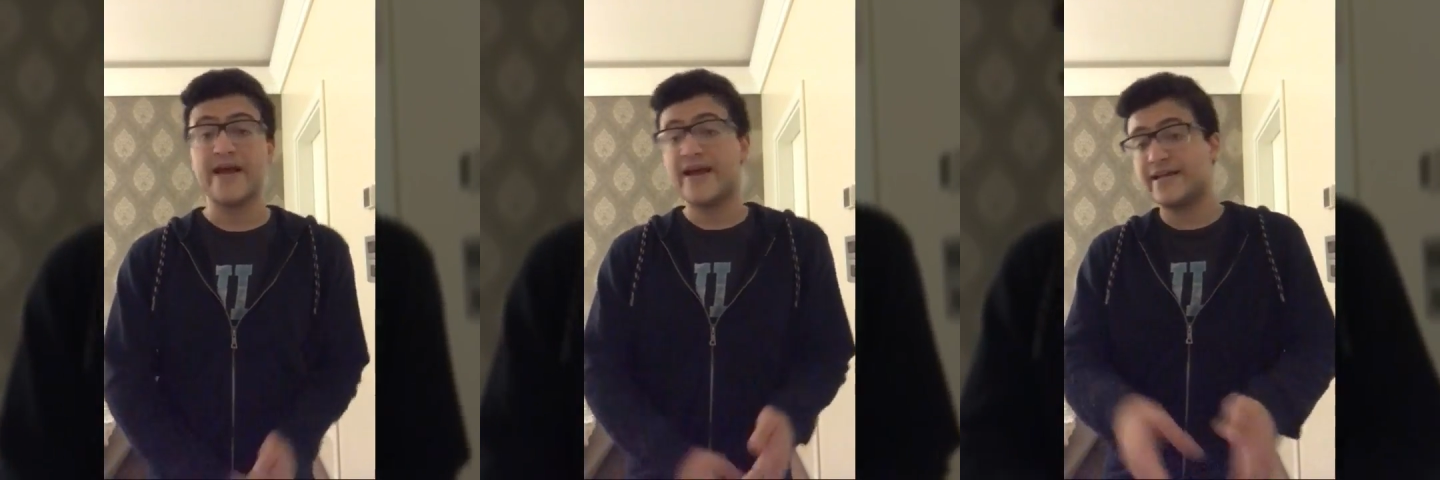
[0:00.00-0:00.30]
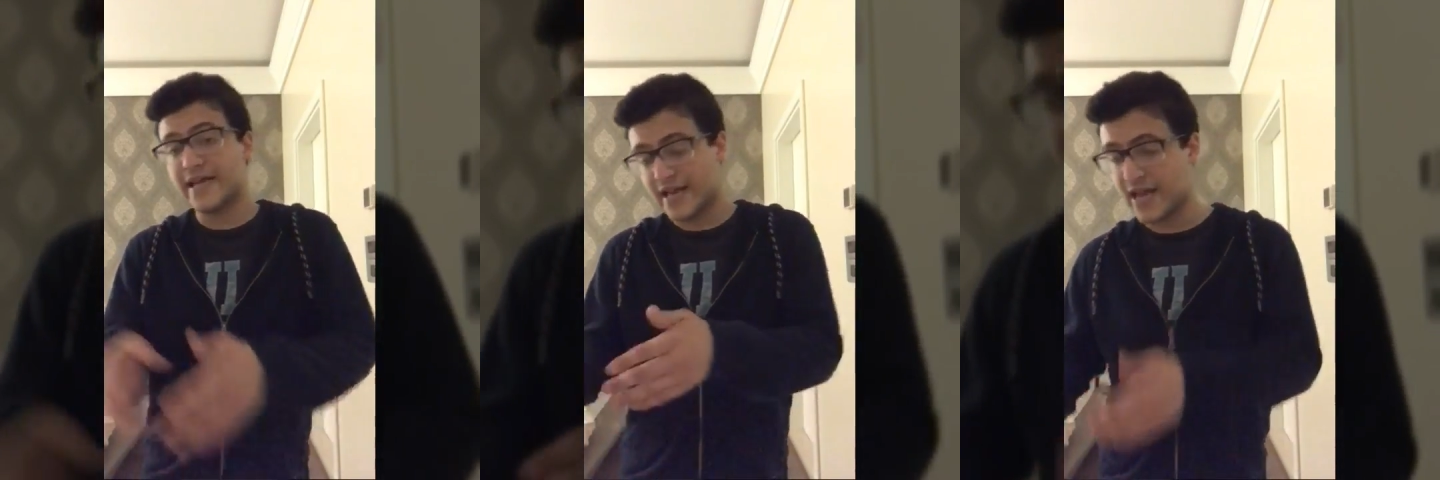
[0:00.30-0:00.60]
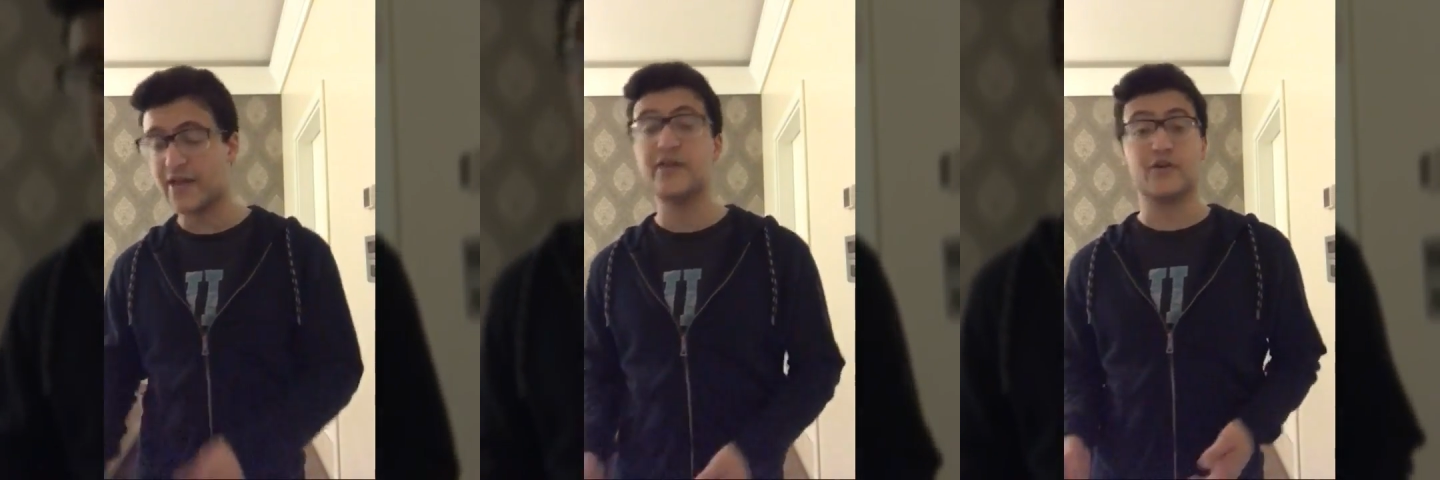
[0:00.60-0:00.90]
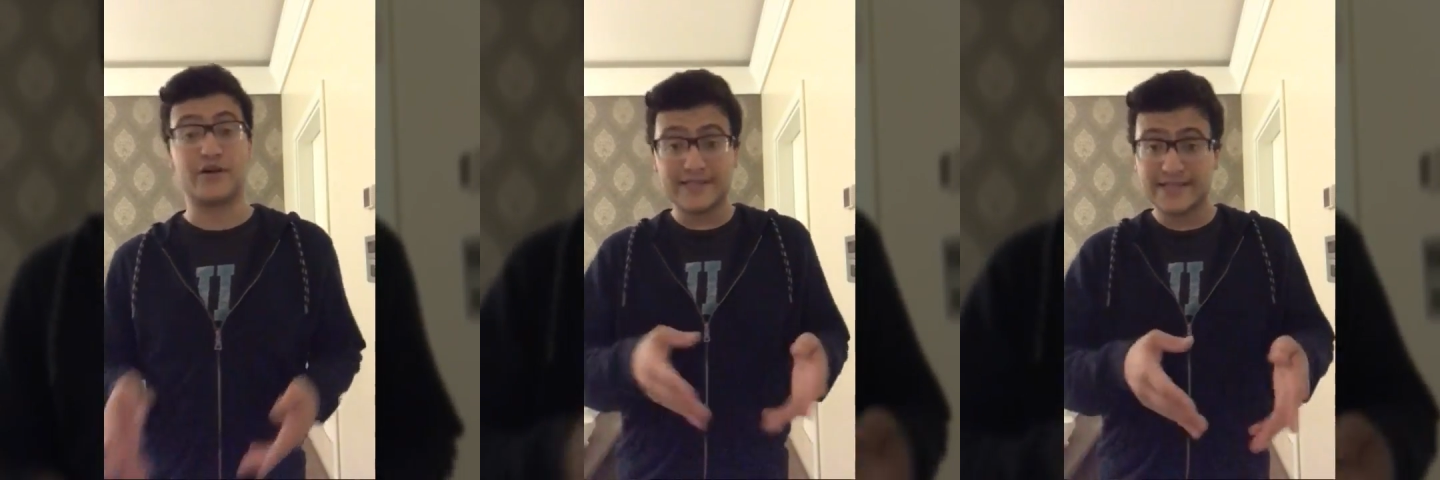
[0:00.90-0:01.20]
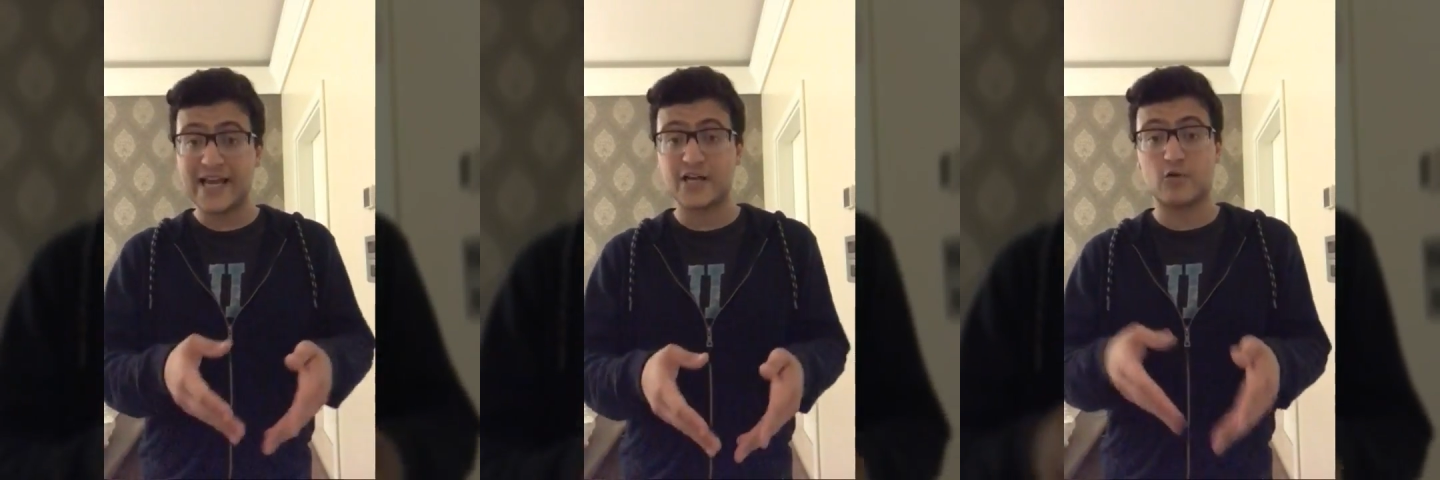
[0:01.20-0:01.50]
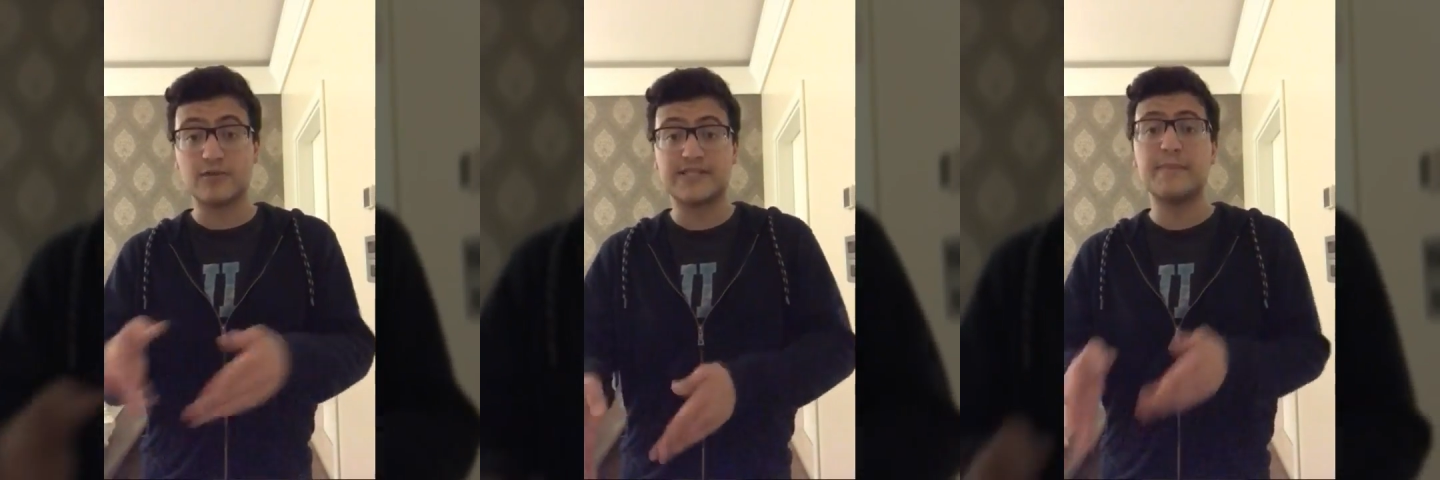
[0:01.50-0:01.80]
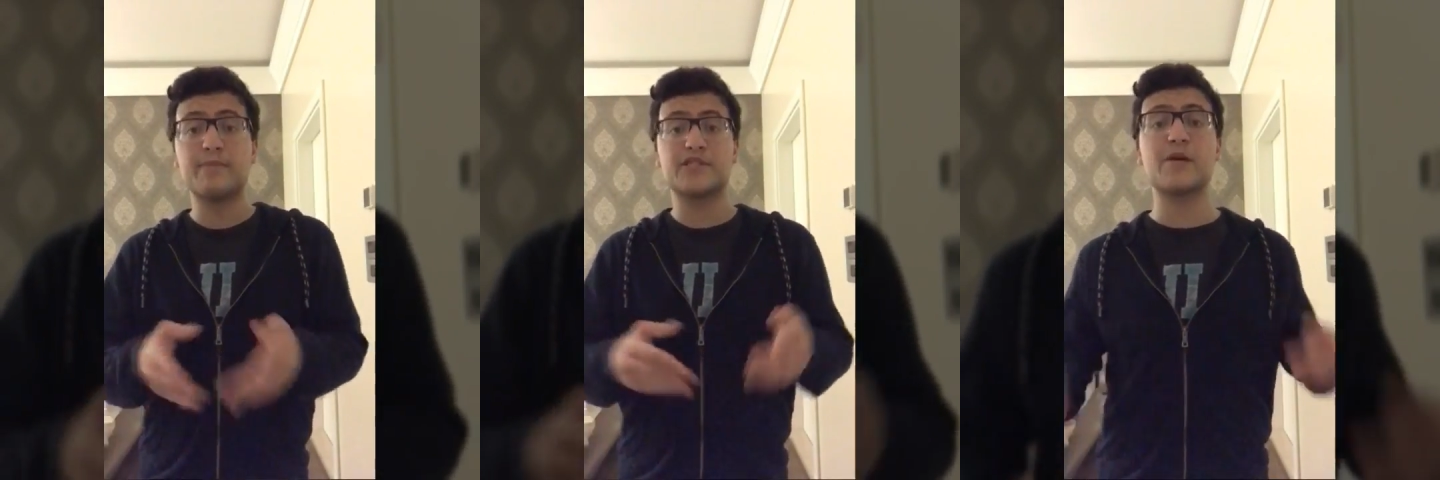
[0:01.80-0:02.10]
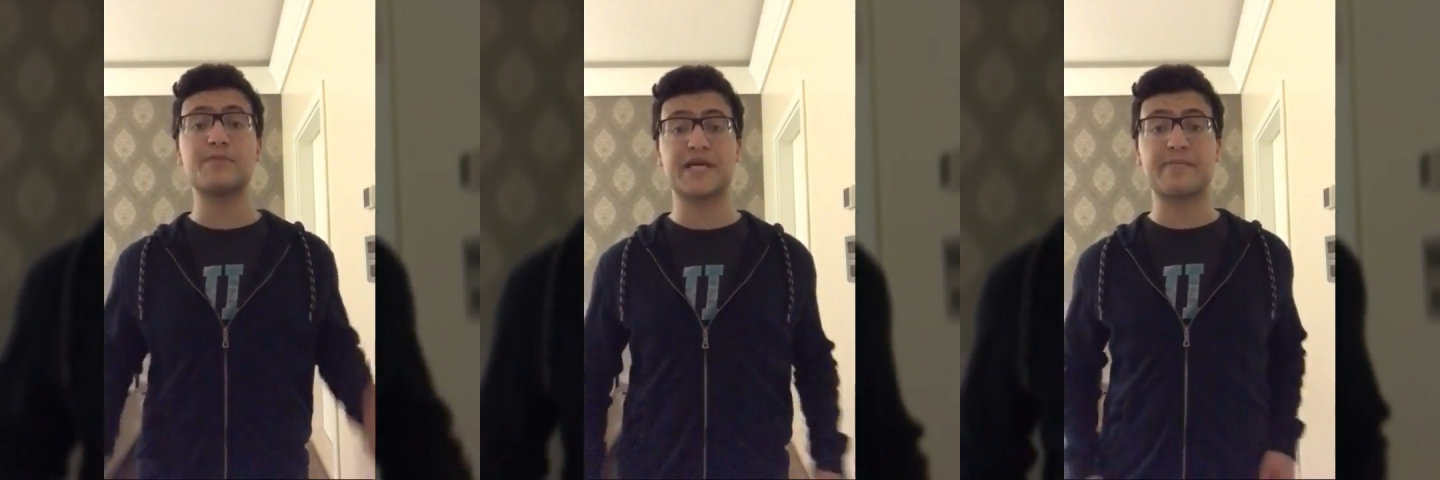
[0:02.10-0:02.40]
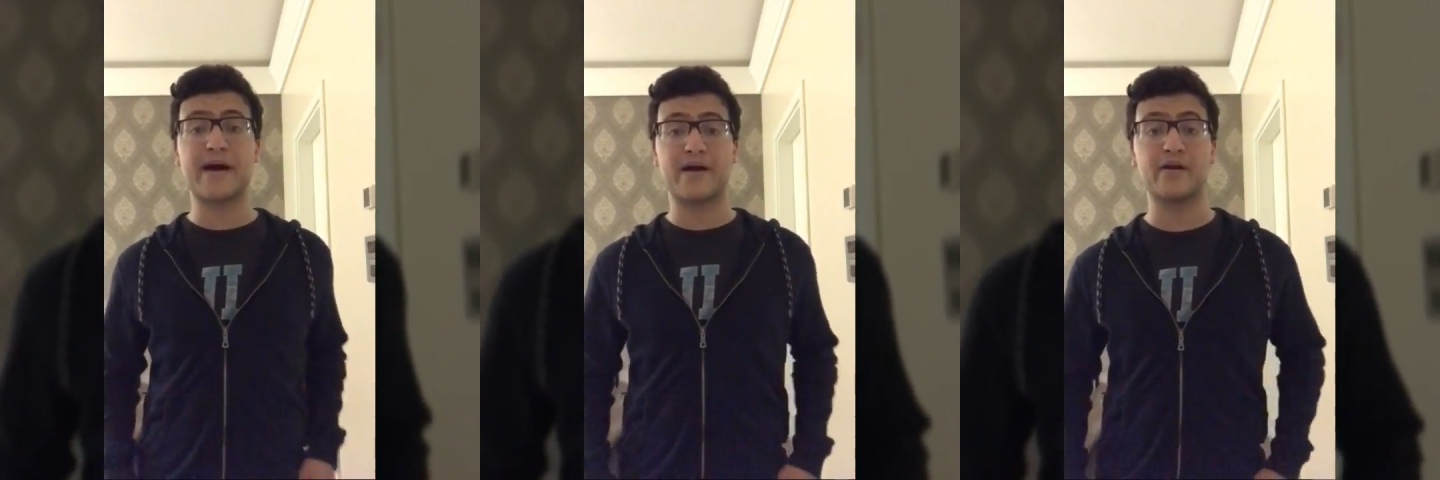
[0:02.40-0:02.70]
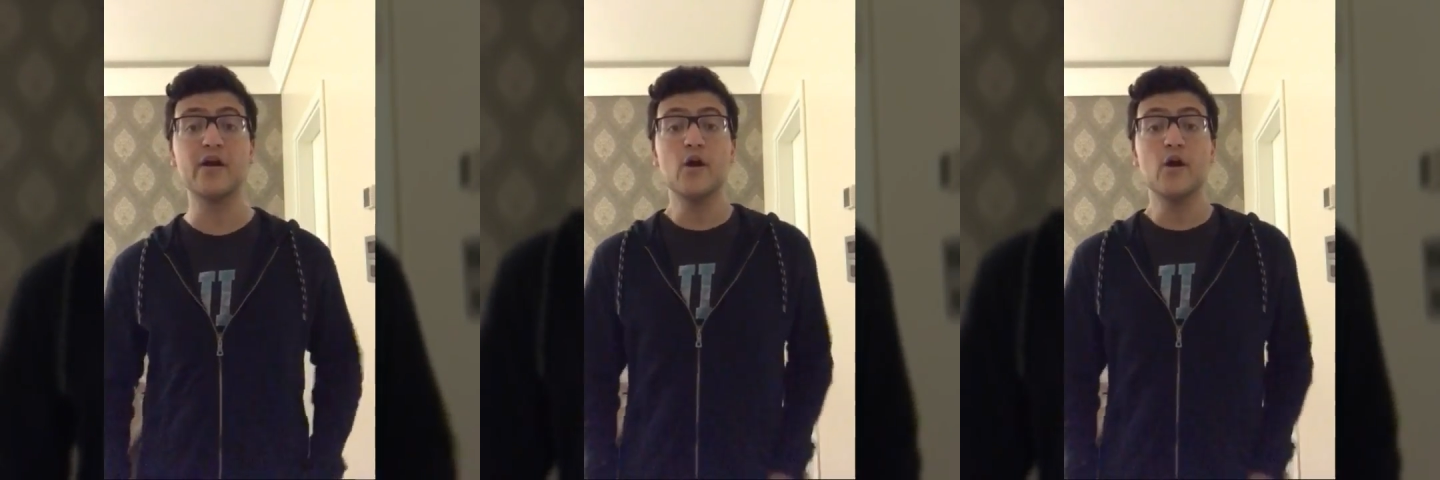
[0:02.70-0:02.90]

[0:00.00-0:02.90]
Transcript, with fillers: aka you're a slacker with simple subject matter,